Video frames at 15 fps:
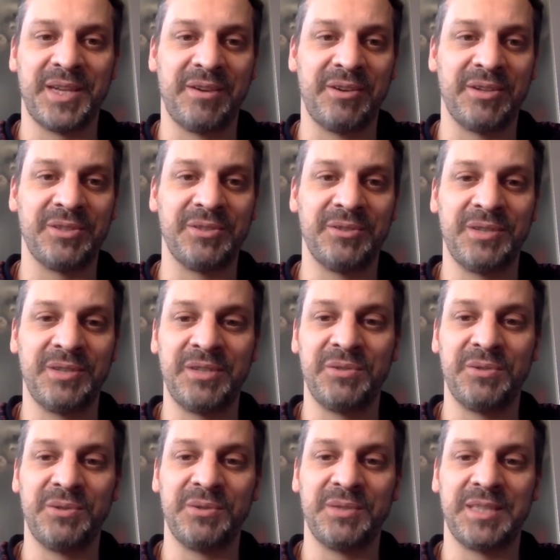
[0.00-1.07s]
character
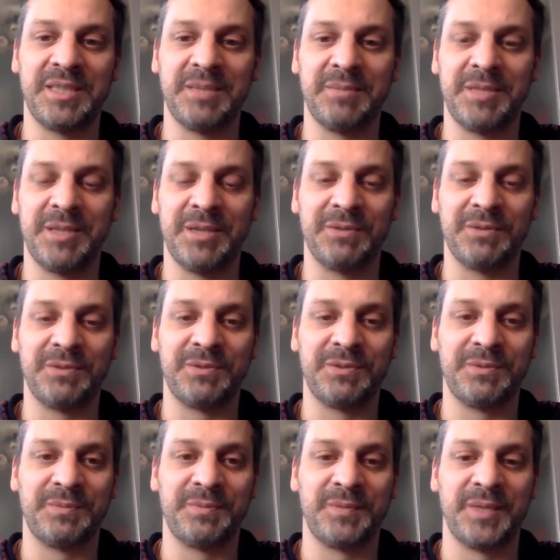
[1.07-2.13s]
introducing himself,